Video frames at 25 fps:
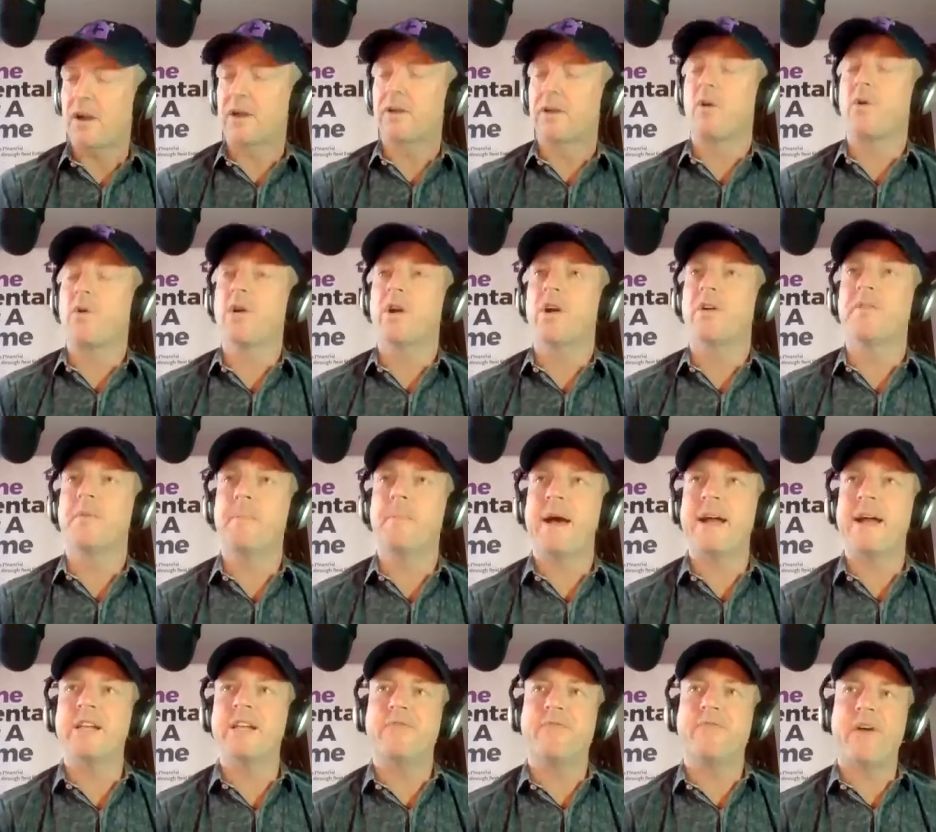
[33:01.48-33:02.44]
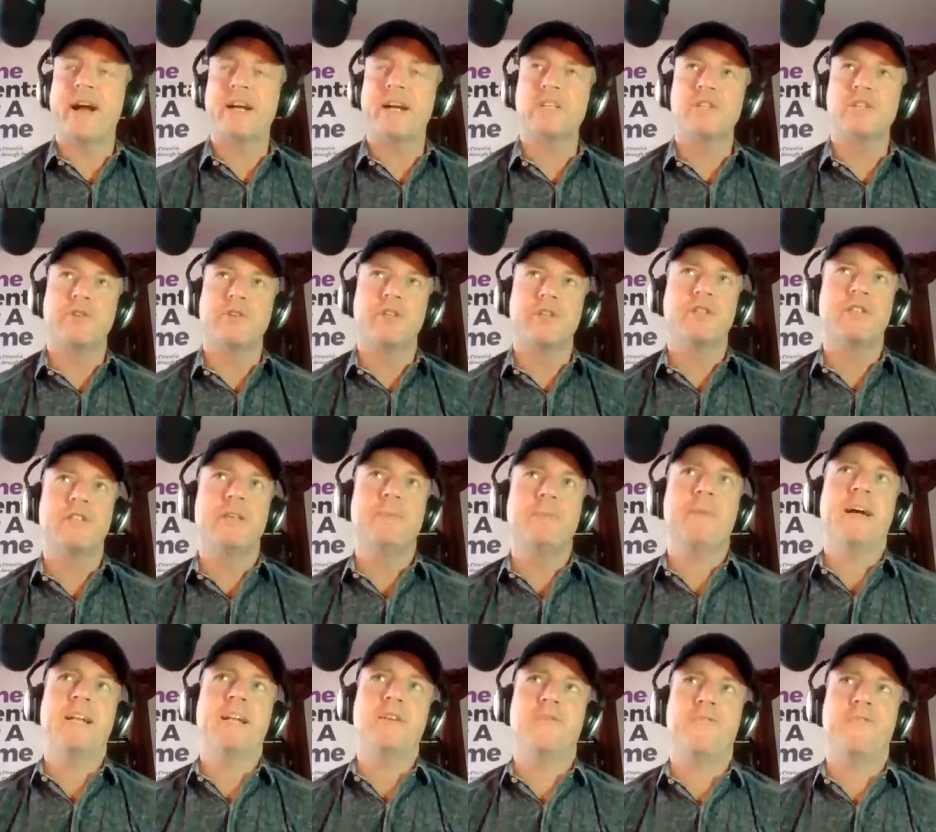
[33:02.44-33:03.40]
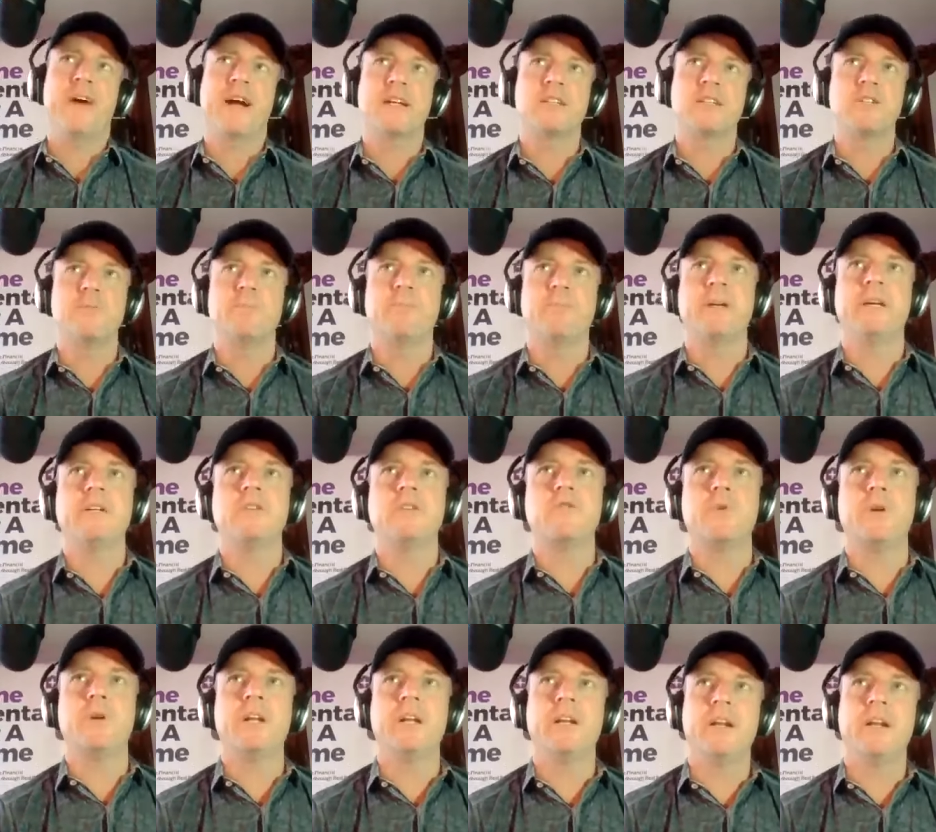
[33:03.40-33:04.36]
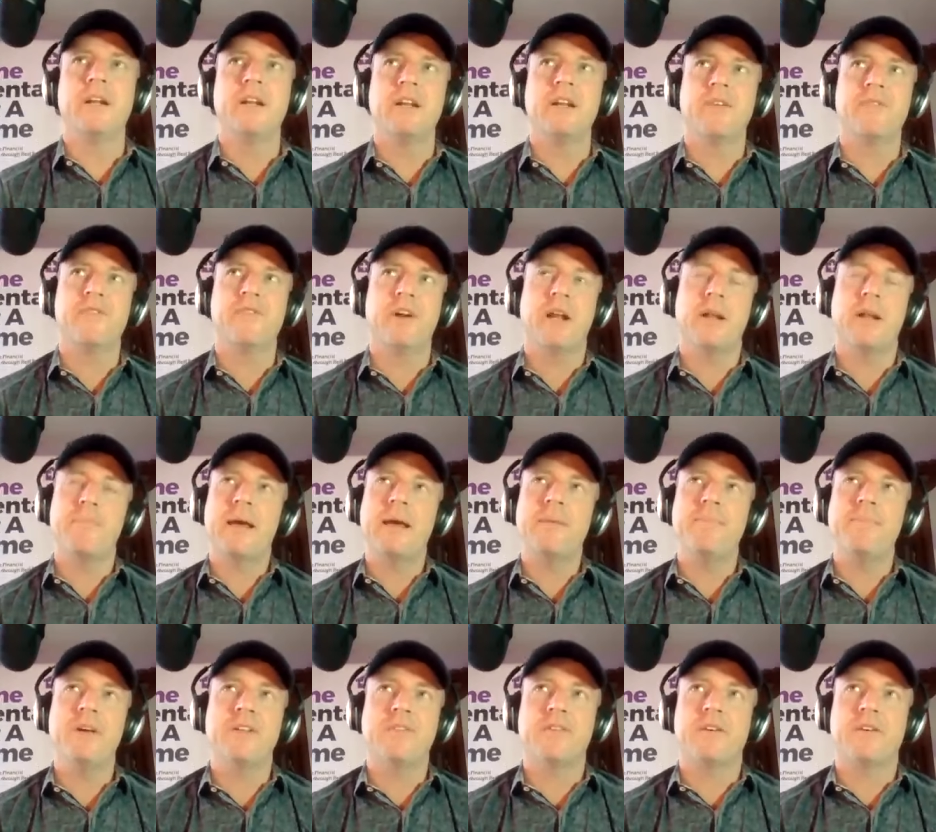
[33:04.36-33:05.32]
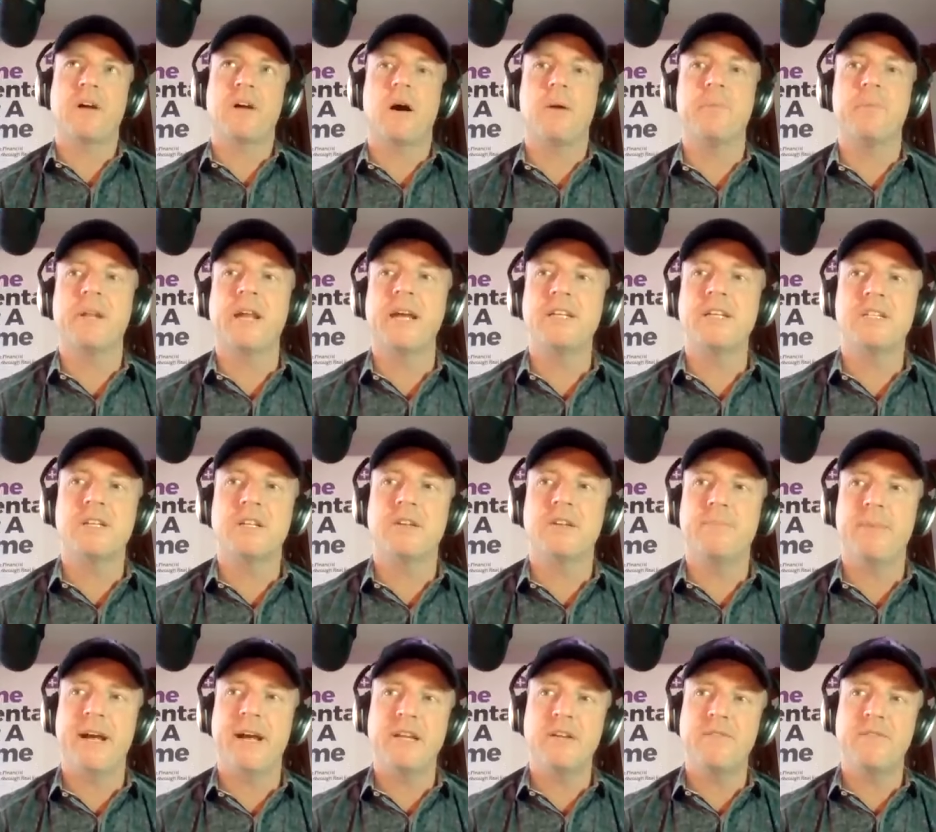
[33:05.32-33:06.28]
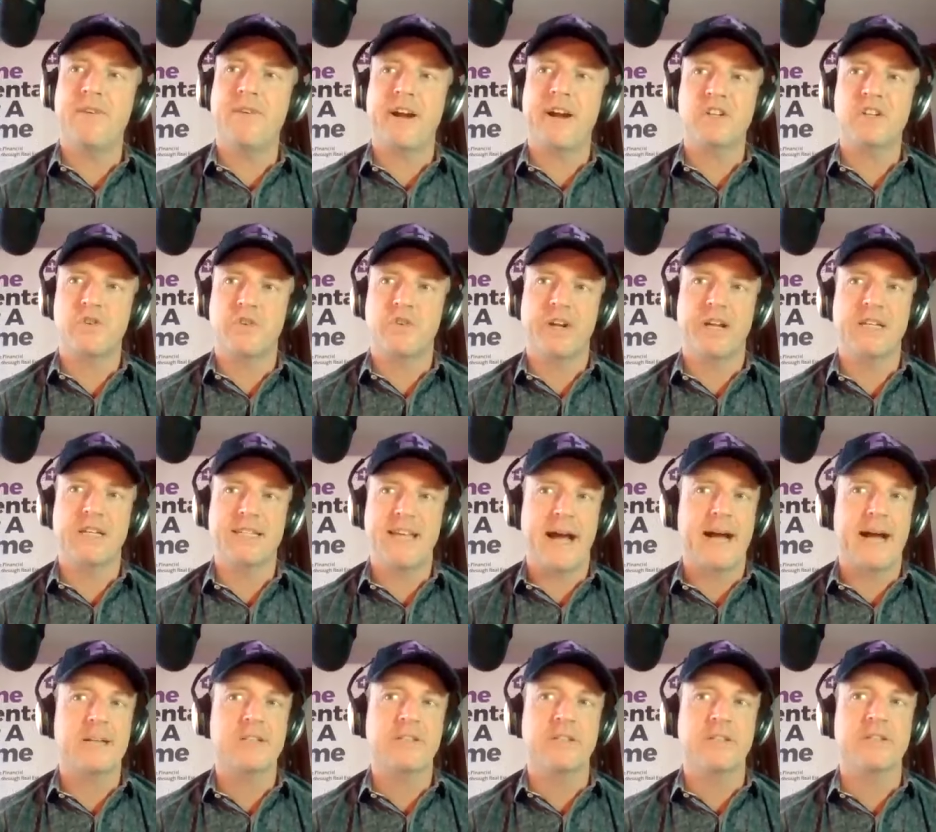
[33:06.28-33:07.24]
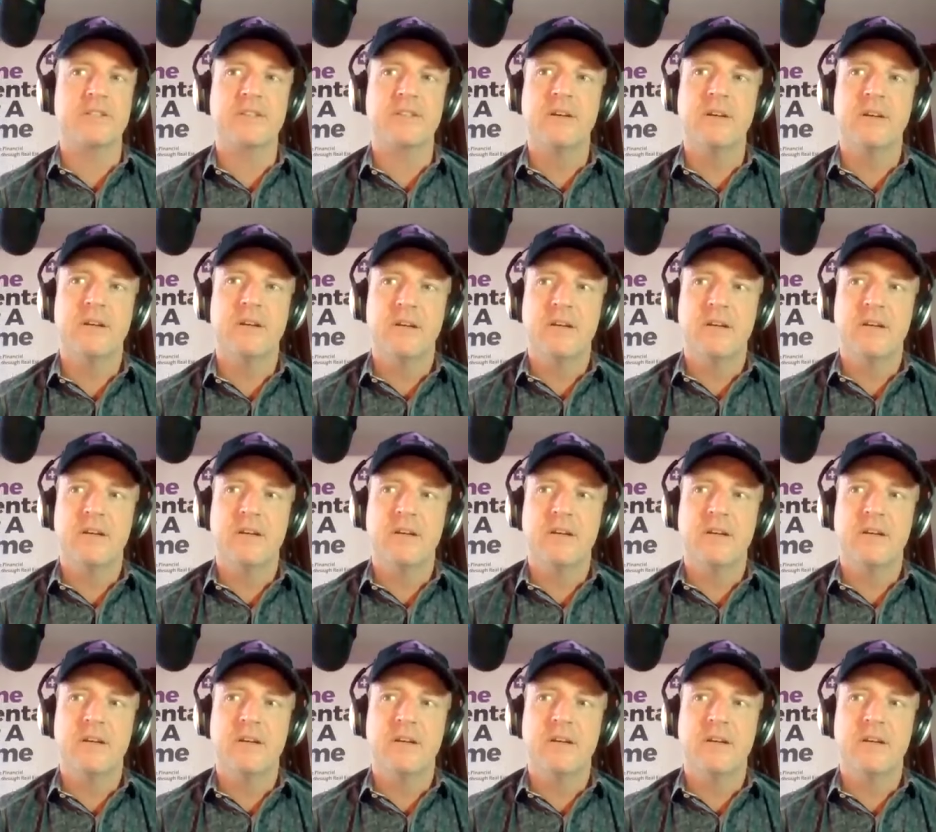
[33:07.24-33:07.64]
right, going on the manufacturing, do you see manufacturing being treated any different? And maybe it's a combination of manufacturing and taxes.